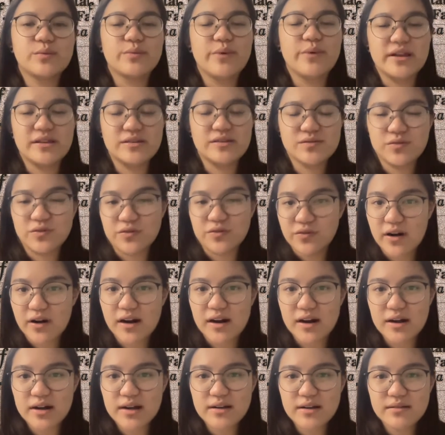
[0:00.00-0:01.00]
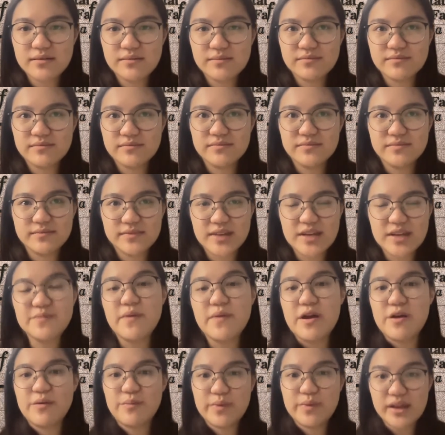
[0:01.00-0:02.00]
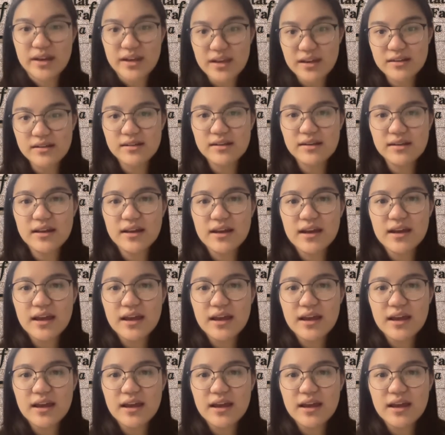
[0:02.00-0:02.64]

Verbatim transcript: way too far, in my opinion.